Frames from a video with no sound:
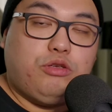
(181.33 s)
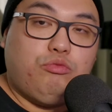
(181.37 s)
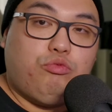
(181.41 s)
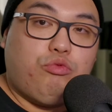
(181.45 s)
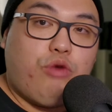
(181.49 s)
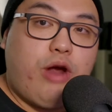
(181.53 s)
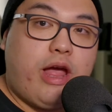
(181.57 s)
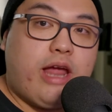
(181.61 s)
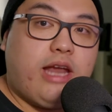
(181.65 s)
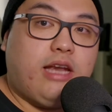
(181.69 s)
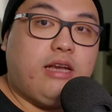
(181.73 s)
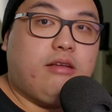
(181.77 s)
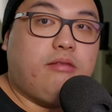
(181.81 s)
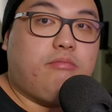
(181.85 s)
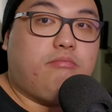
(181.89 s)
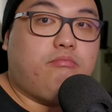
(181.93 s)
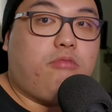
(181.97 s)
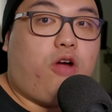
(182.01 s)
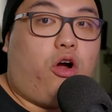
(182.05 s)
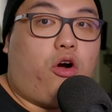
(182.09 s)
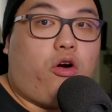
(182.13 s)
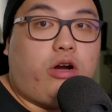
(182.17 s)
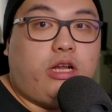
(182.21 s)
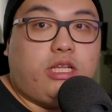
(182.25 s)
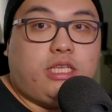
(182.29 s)
random
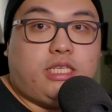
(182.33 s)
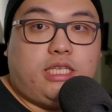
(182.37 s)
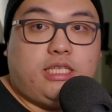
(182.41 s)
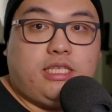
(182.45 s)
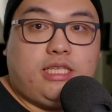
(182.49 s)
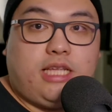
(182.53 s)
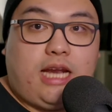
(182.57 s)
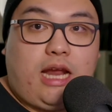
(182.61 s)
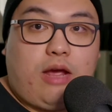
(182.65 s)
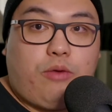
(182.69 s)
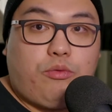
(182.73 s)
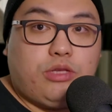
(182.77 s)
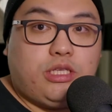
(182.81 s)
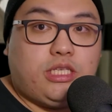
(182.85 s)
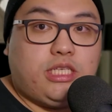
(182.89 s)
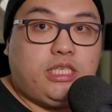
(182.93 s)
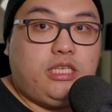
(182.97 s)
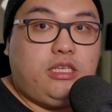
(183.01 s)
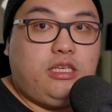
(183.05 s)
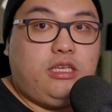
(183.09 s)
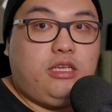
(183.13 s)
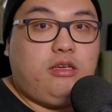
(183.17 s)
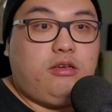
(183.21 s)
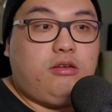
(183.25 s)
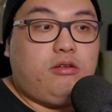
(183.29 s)
artists that I would
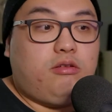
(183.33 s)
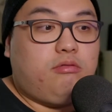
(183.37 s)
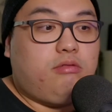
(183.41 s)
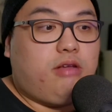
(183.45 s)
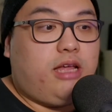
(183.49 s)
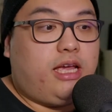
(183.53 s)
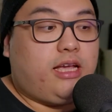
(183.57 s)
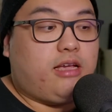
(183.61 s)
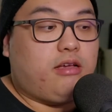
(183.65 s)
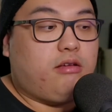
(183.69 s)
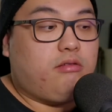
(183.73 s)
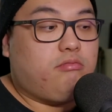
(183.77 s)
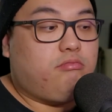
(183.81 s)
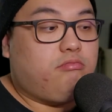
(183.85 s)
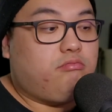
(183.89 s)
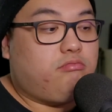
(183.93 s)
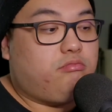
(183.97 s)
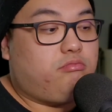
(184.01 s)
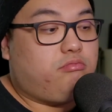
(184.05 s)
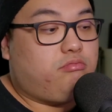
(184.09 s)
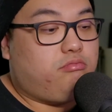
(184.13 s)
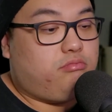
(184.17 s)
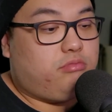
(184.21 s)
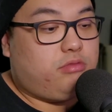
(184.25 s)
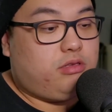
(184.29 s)
see like
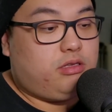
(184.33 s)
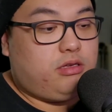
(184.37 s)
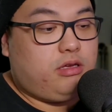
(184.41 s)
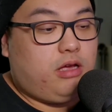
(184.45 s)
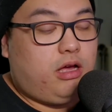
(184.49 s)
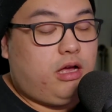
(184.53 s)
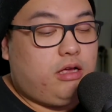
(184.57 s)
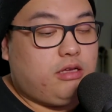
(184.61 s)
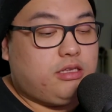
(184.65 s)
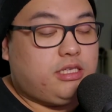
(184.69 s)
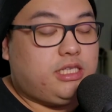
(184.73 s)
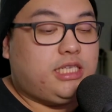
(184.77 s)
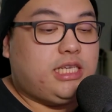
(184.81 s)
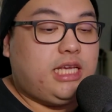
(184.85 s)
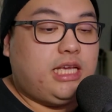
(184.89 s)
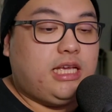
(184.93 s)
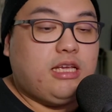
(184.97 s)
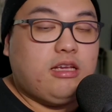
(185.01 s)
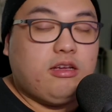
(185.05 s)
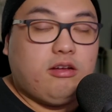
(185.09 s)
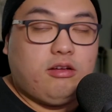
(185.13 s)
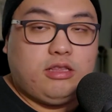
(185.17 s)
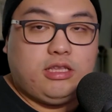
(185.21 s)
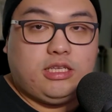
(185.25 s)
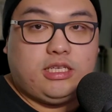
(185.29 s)

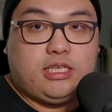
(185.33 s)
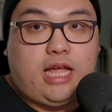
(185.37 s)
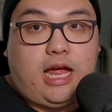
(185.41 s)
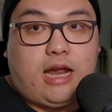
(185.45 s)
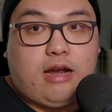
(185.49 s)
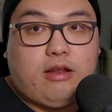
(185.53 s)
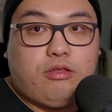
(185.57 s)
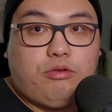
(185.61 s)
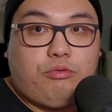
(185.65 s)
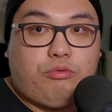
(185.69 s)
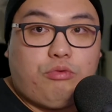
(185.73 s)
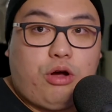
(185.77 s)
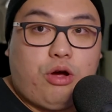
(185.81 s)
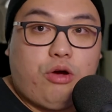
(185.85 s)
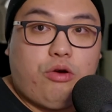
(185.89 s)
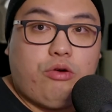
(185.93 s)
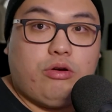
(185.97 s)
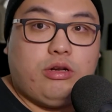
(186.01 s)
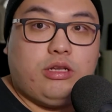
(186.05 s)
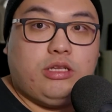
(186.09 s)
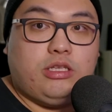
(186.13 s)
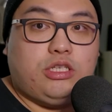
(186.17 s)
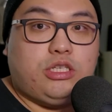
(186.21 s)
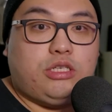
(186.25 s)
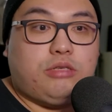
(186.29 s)
singing on the side of the road
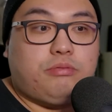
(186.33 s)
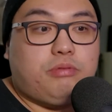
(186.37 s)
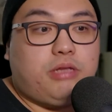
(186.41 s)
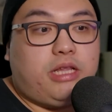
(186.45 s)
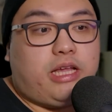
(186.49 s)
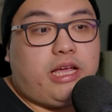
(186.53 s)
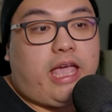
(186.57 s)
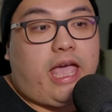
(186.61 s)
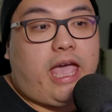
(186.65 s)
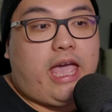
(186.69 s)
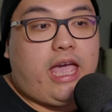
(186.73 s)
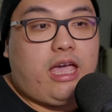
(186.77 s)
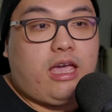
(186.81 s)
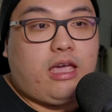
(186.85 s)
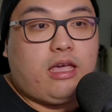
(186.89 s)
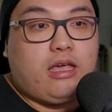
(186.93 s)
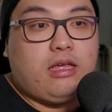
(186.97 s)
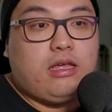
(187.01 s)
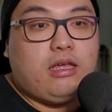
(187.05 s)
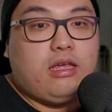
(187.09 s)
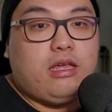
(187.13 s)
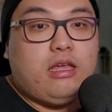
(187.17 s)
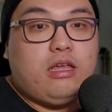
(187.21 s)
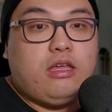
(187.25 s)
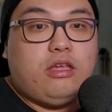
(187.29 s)
and just be like, hey,
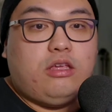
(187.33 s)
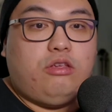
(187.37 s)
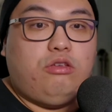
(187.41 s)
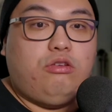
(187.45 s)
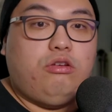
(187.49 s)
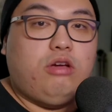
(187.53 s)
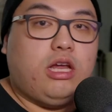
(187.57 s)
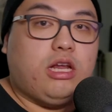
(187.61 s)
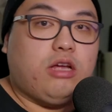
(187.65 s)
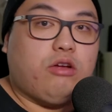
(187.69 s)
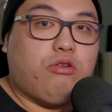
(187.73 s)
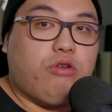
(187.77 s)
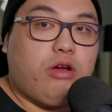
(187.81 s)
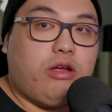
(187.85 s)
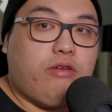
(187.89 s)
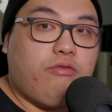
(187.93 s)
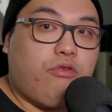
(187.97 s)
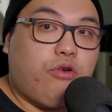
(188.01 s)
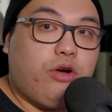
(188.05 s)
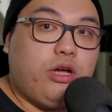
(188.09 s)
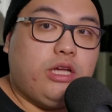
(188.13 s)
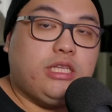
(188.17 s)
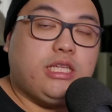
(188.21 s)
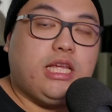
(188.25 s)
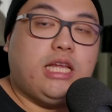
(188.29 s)
you got a great
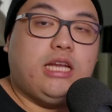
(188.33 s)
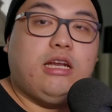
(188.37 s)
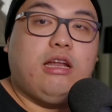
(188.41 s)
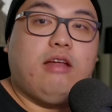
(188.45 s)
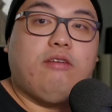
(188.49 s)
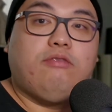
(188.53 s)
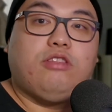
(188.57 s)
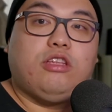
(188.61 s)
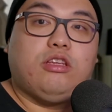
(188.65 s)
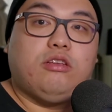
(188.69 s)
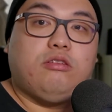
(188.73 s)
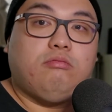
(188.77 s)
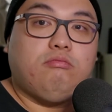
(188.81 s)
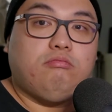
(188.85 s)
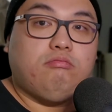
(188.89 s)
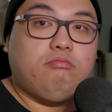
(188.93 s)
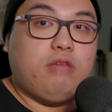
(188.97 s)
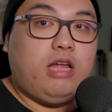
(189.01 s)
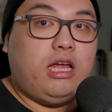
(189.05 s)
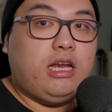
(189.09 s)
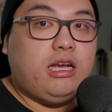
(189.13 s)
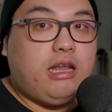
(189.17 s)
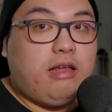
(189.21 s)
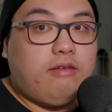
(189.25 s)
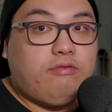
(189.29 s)
voice. I'd love
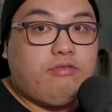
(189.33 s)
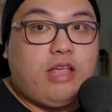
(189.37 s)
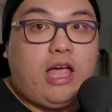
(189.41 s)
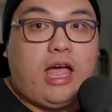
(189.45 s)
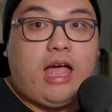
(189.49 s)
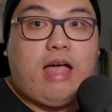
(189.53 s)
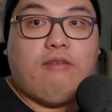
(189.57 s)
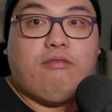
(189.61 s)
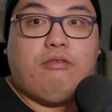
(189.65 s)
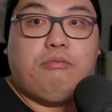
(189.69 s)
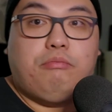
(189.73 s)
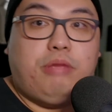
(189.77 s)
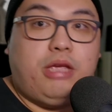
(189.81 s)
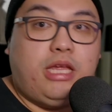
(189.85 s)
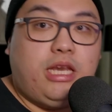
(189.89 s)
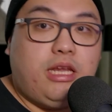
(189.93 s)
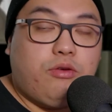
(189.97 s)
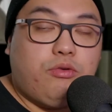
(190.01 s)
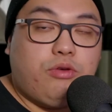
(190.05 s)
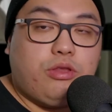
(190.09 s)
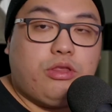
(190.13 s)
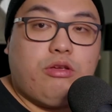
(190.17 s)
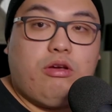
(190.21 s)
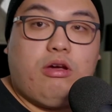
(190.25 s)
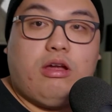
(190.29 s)
to have a meeting
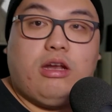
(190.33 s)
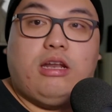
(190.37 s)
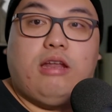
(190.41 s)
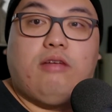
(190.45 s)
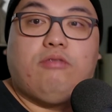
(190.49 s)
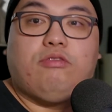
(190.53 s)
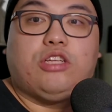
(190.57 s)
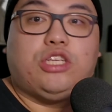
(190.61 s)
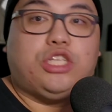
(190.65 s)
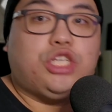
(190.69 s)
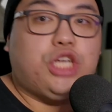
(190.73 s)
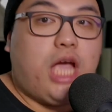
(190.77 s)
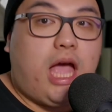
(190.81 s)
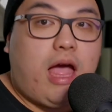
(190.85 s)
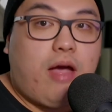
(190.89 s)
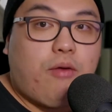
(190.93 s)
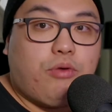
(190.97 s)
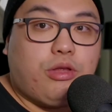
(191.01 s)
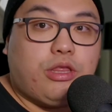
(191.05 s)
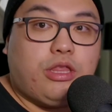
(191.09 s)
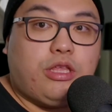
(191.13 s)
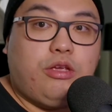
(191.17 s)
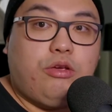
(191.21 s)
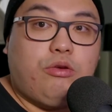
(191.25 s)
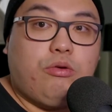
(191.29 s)
with you. I'd love to chat
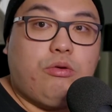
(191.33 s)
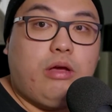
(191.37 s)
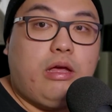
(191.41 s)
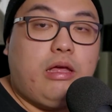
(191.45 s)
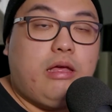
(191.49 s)
with you.